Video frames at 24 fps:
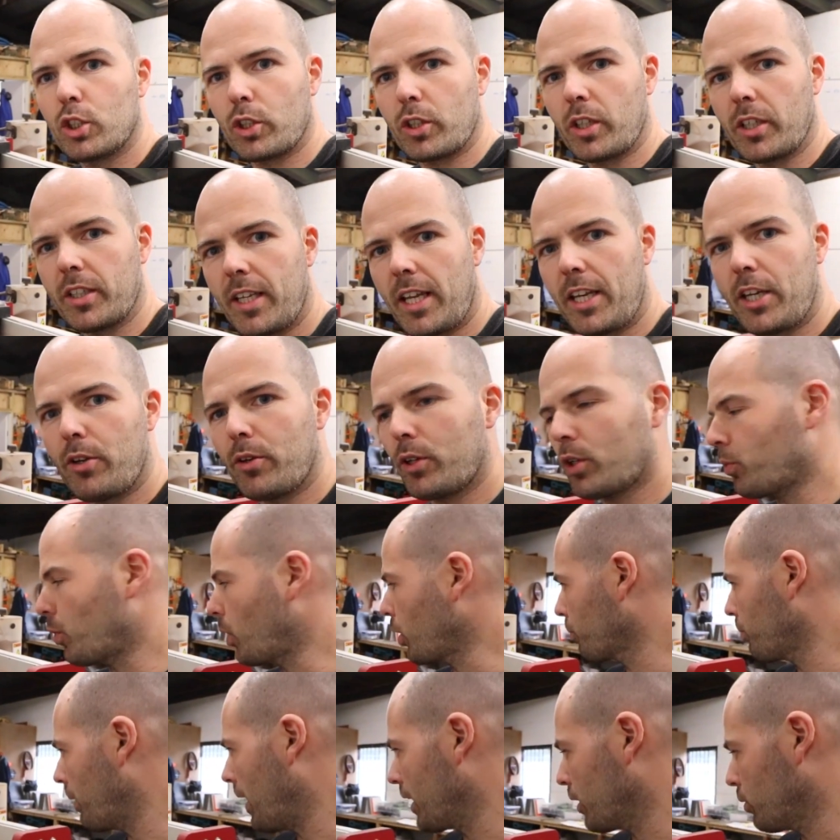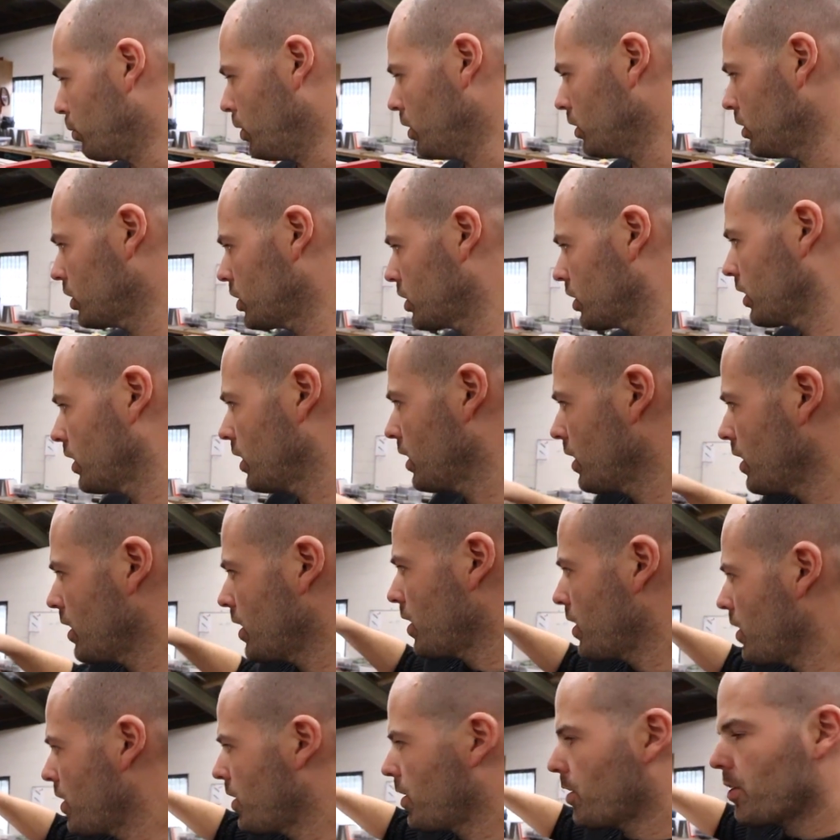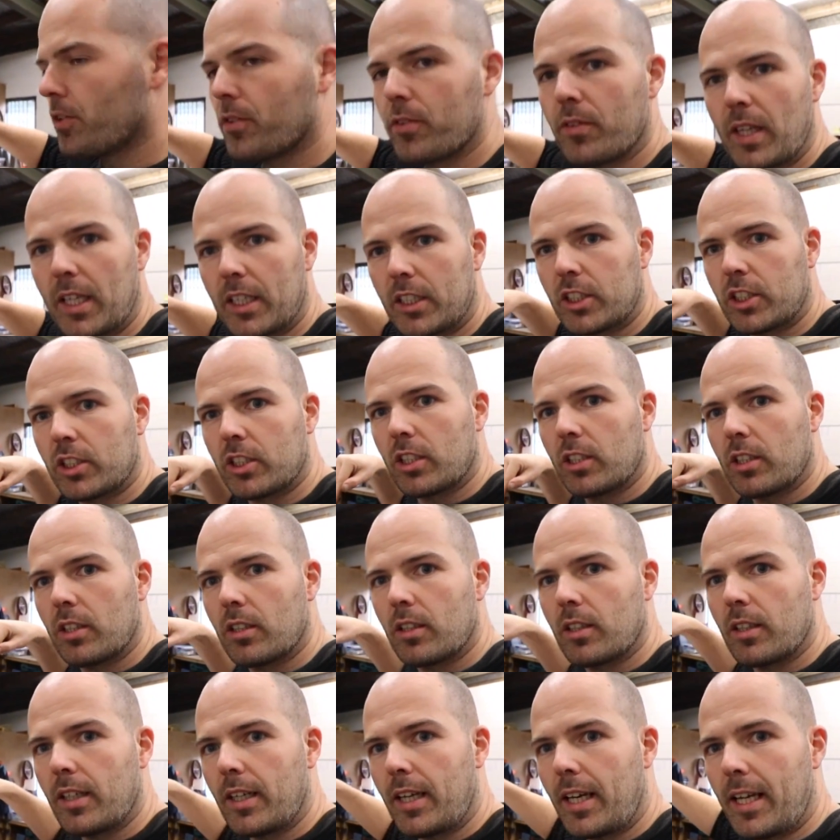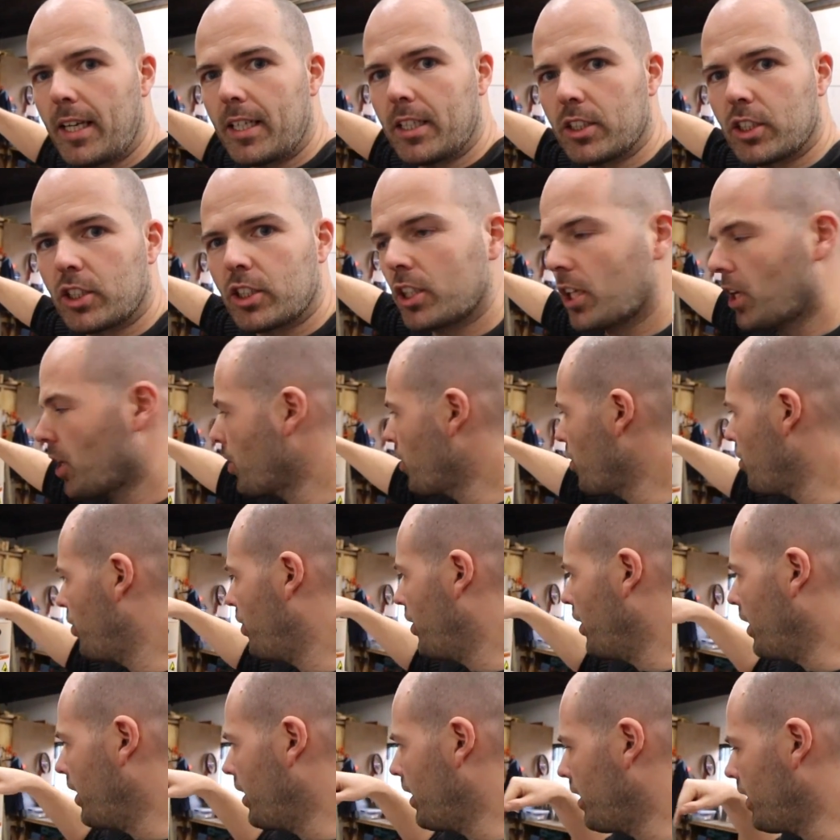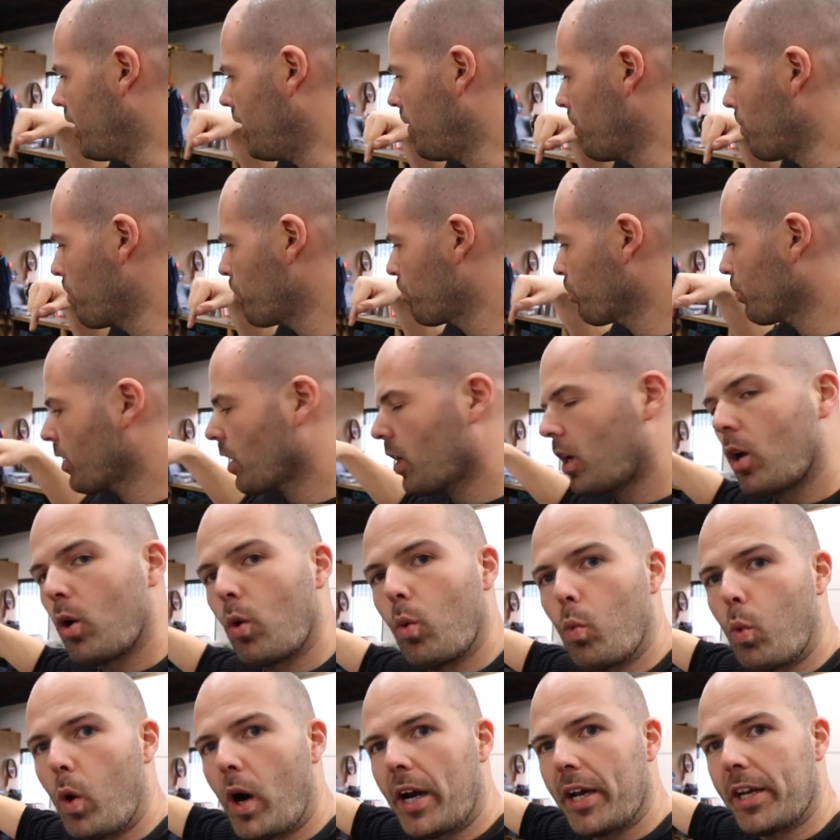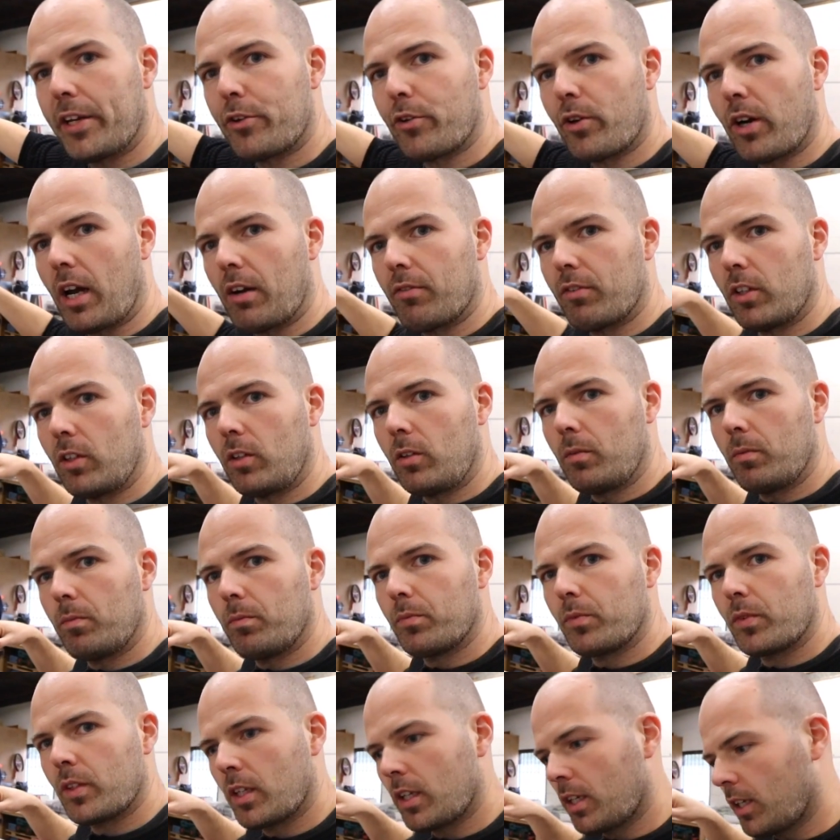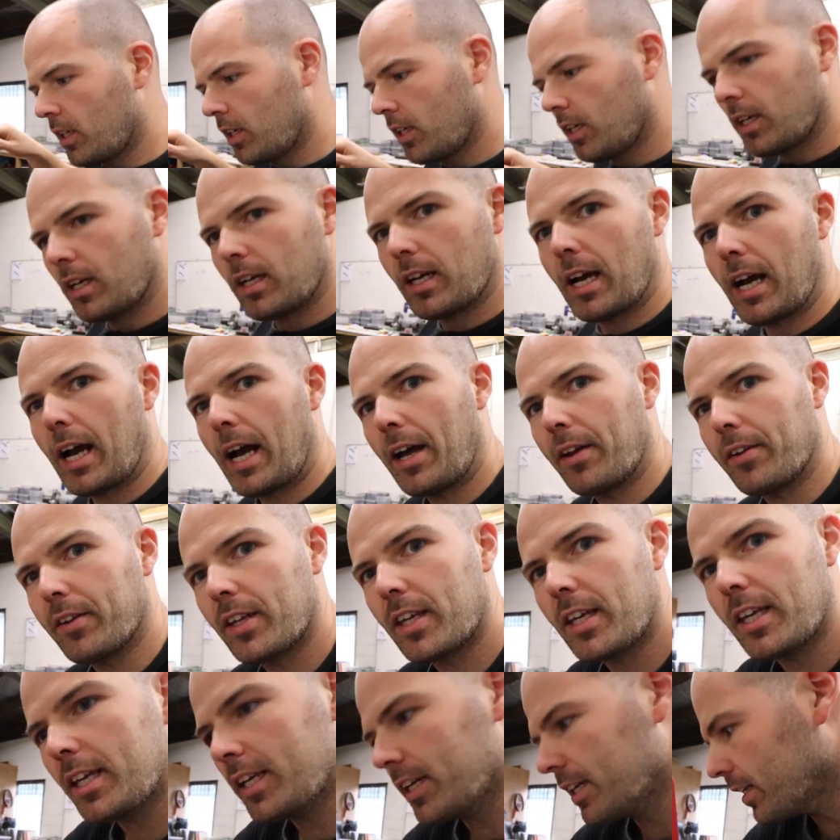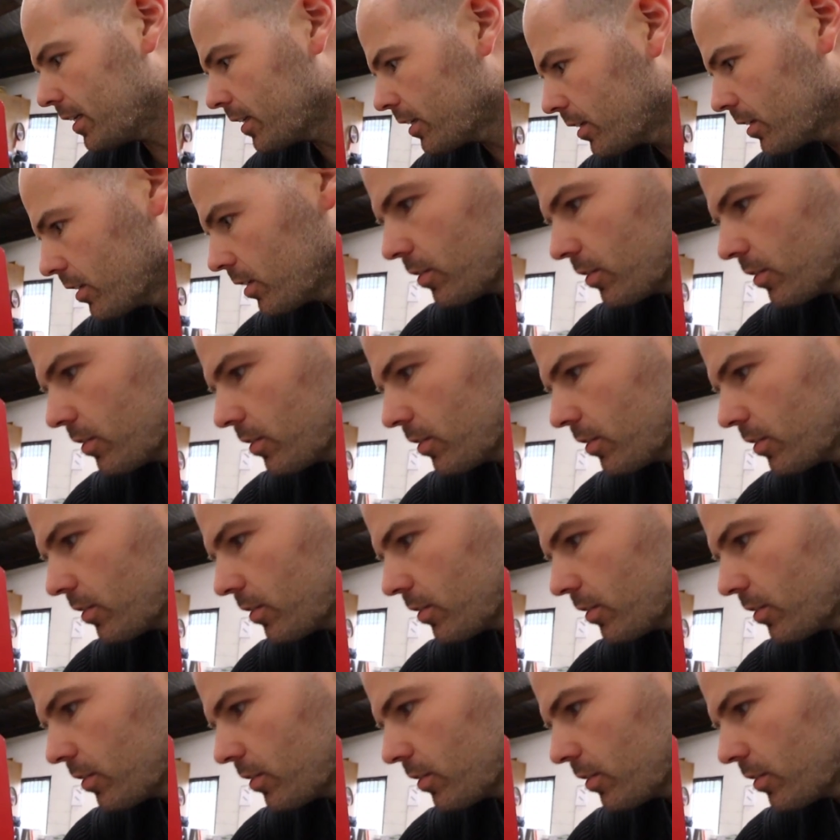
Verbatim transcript: So continuing to work backwards, this is the Y travel and here